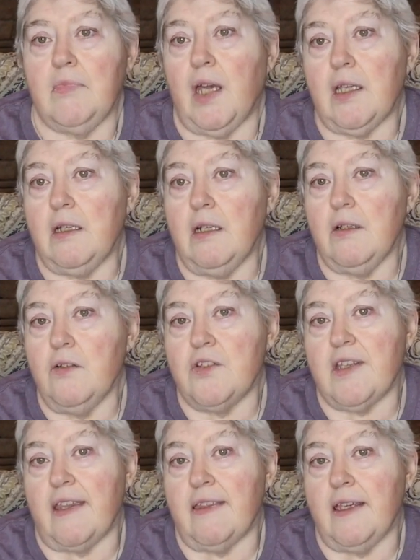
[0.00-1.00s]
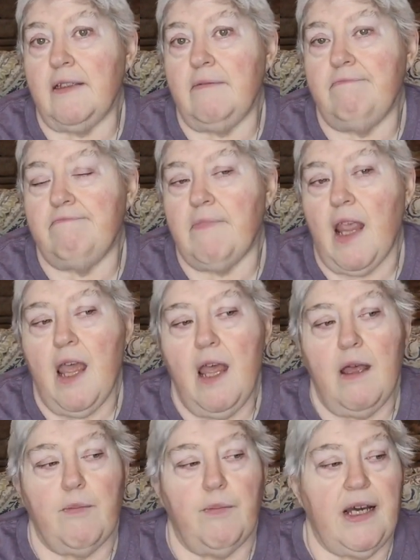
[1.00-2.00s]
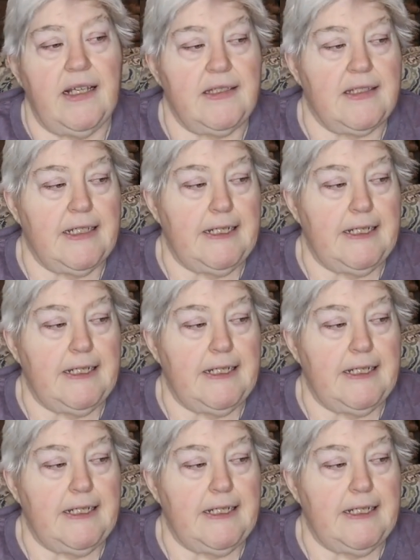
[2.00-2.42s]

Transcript: I can understand that. But